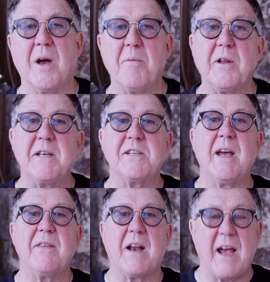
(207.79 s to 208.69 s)
I'm really
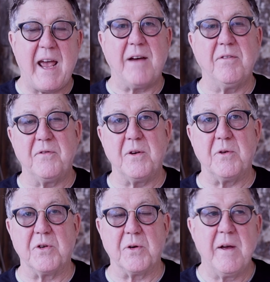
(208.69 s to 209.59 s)
saying that I have a
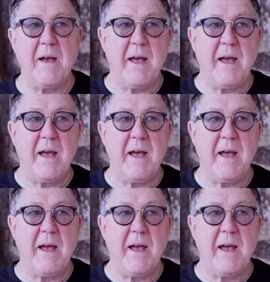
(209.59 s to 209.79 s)
future